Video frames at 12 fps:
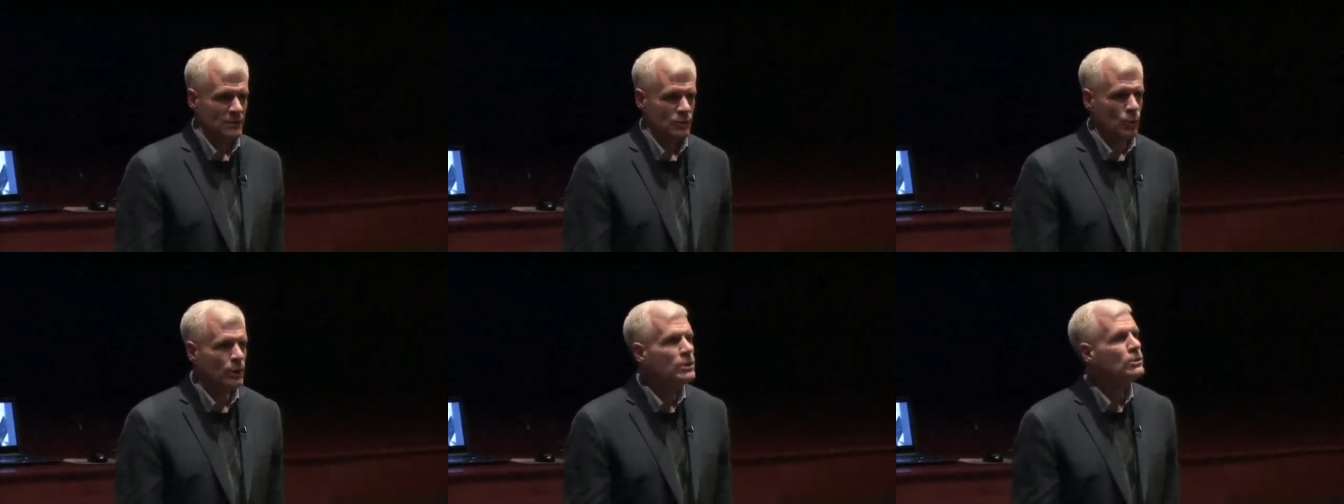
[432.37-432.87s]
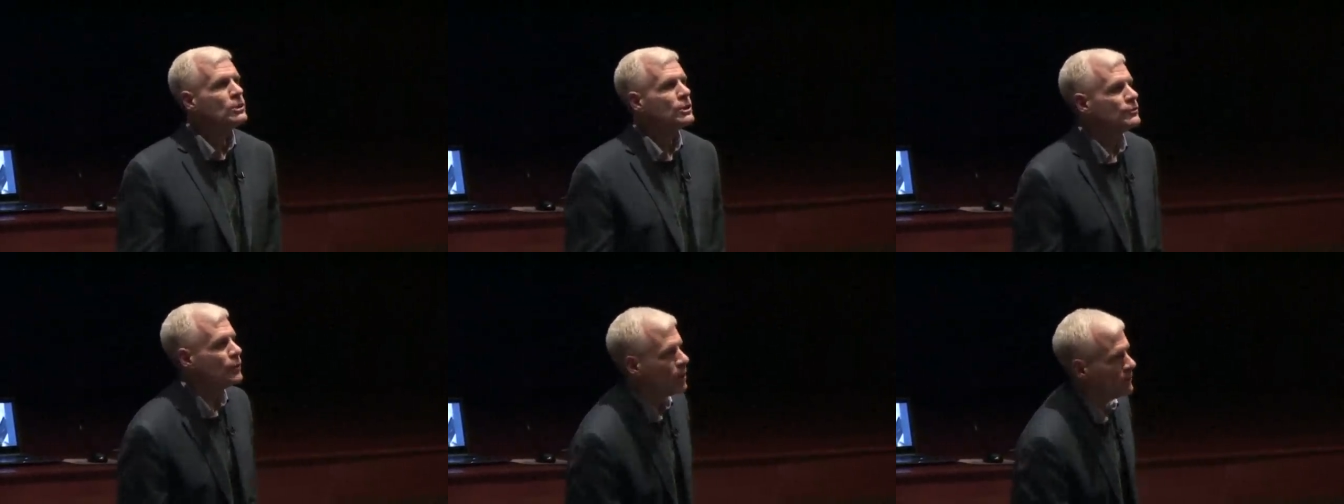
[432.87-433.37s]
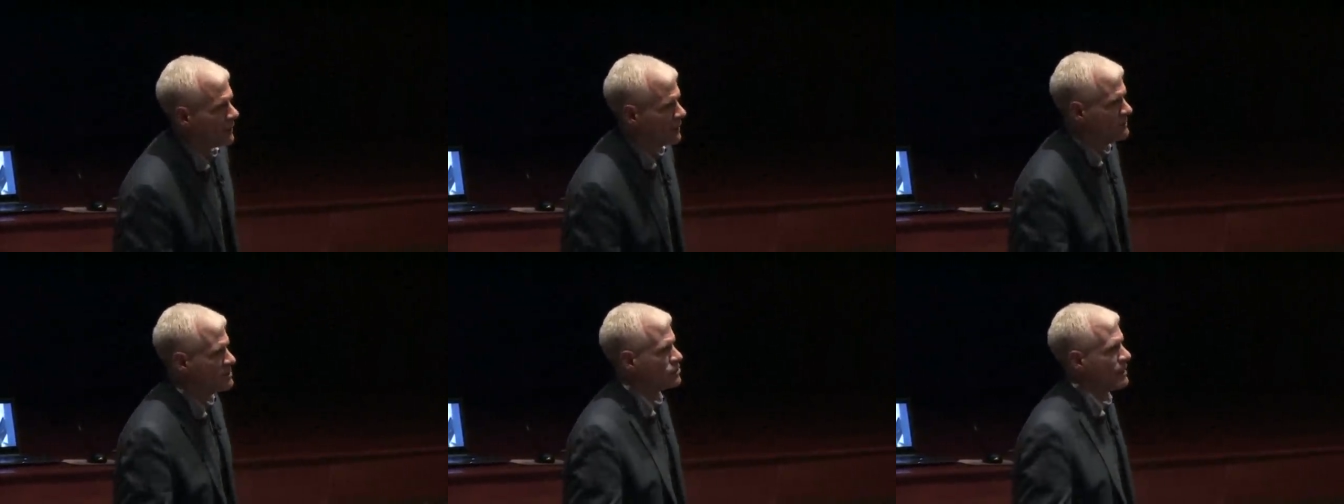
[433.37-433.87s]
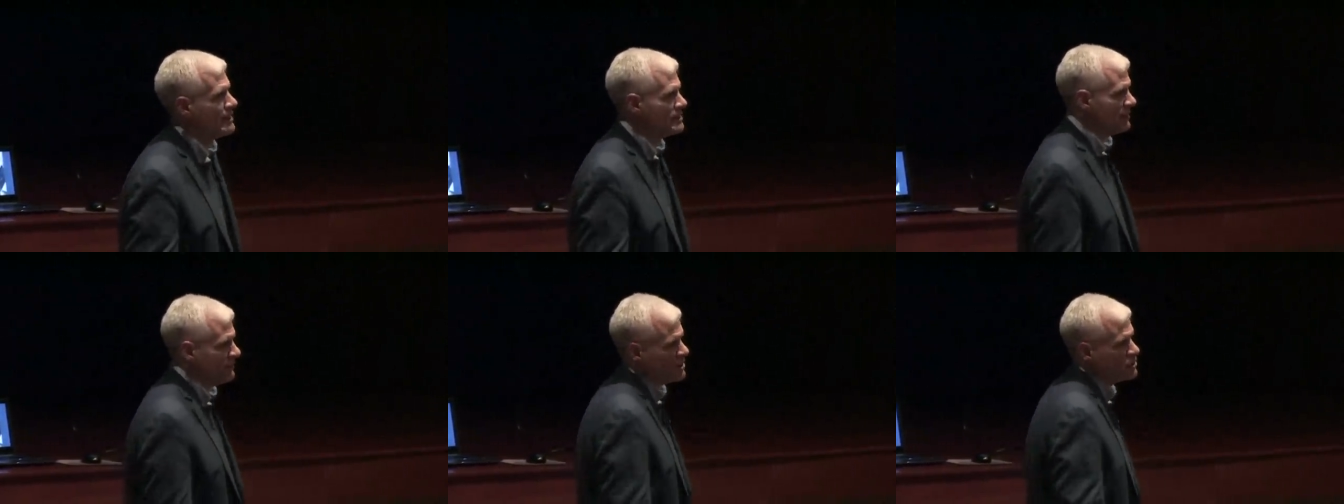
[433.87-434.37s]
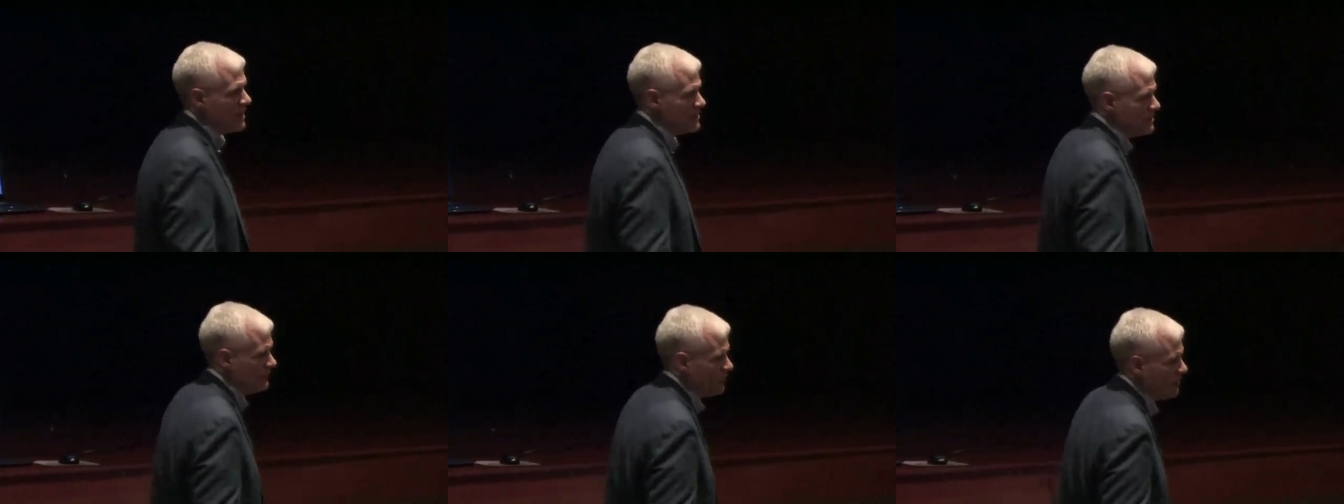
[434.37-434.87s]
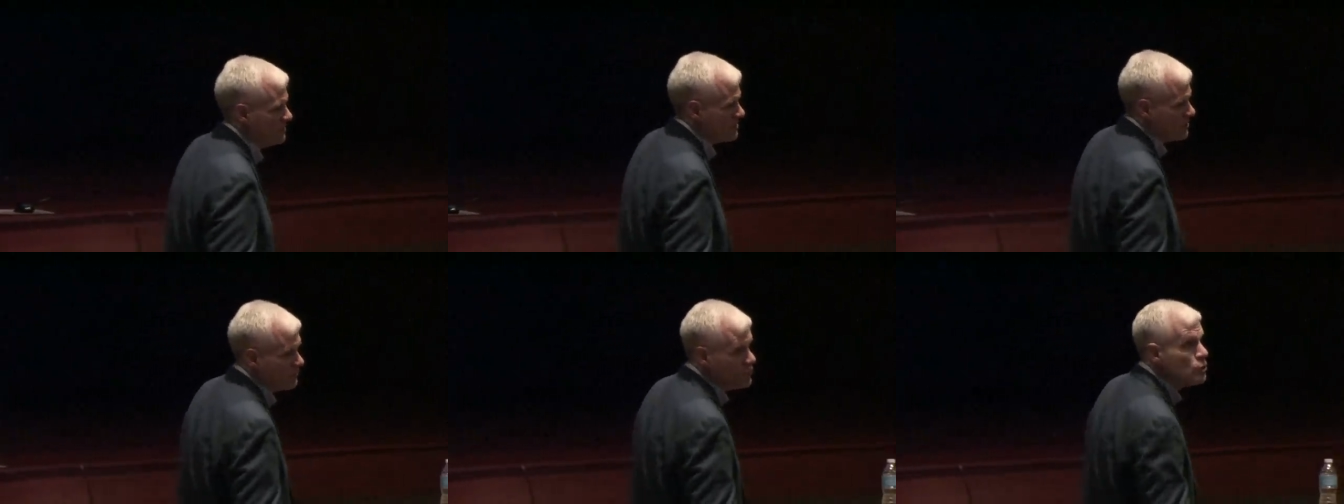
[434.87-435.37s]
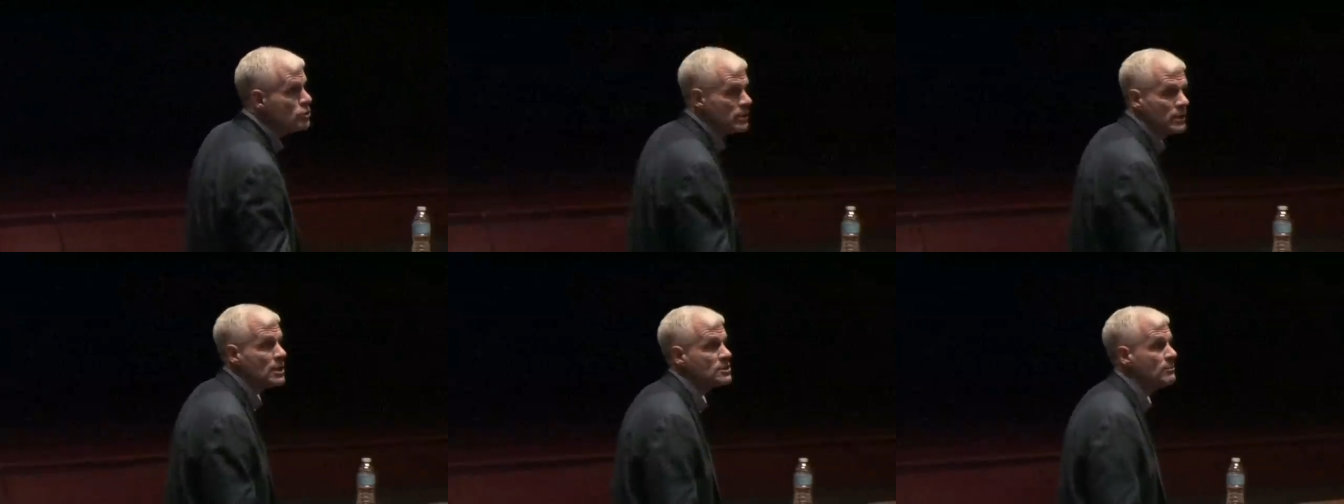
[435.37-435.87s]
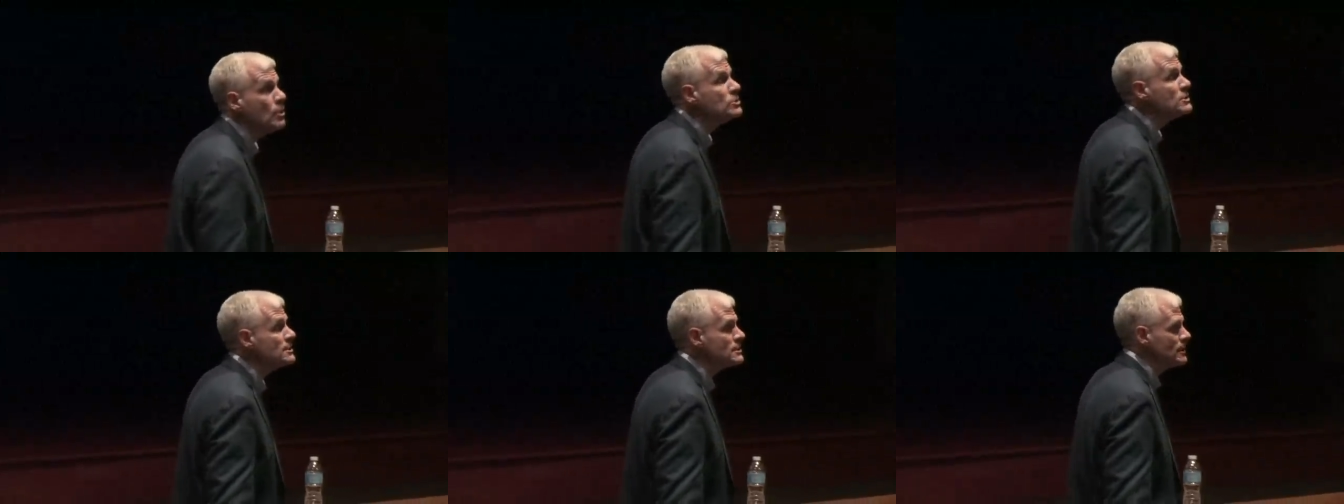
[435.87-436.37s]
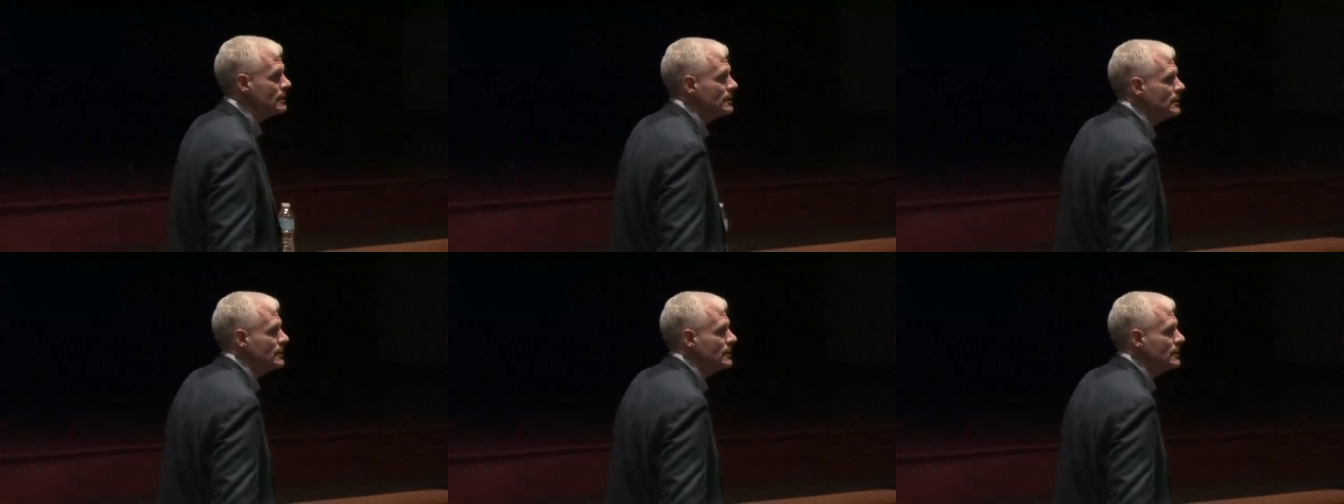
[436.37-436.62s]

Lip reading: What do you look for when it comes to transitive and intransitive verbs and diffusion and osmosis?